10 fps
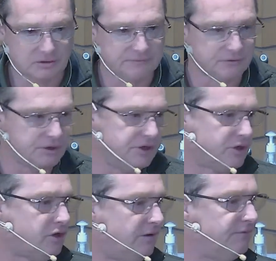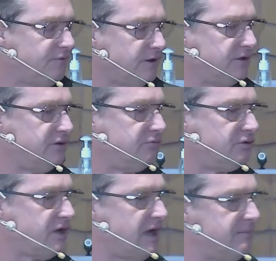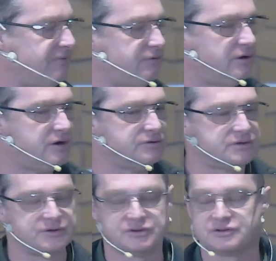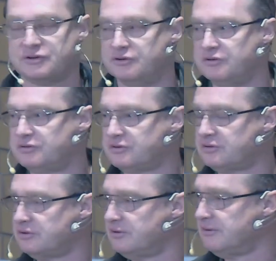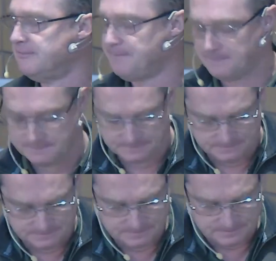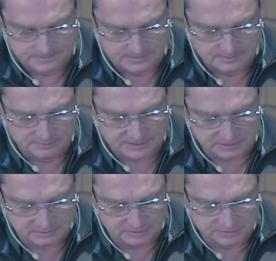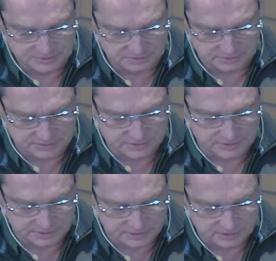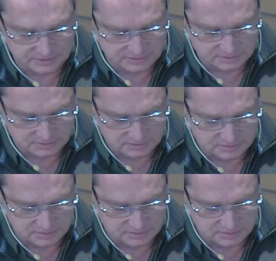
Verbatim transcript: You'll avoid the conflict that will come if you hold to the truth, but you'll lose your eternity.